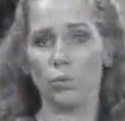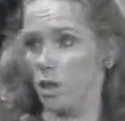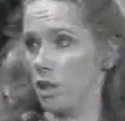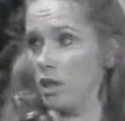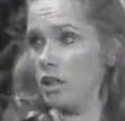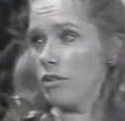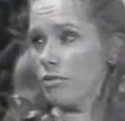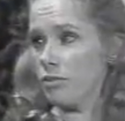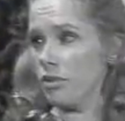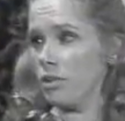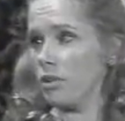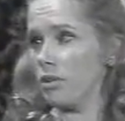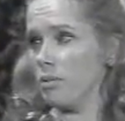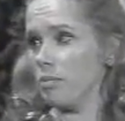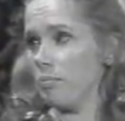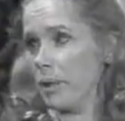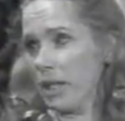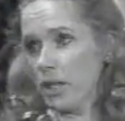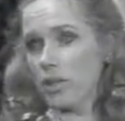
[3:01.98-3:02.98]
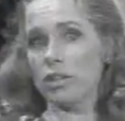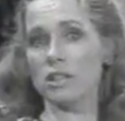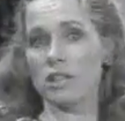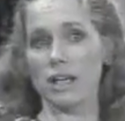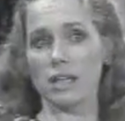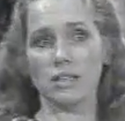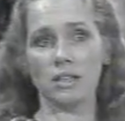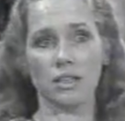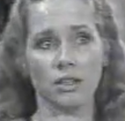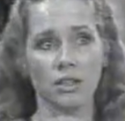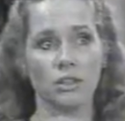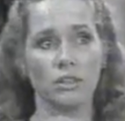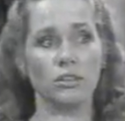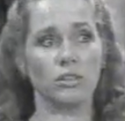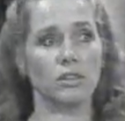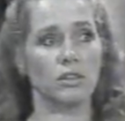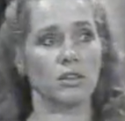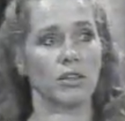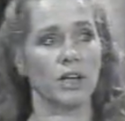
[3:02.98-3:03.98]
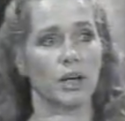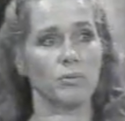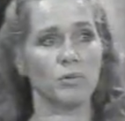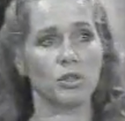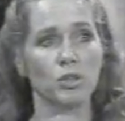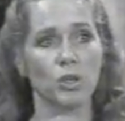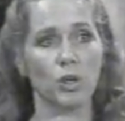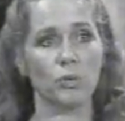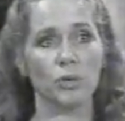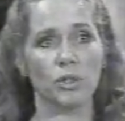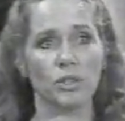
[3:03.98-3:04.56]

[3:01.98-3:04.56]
wonderful. Right. Because as a youngster, I was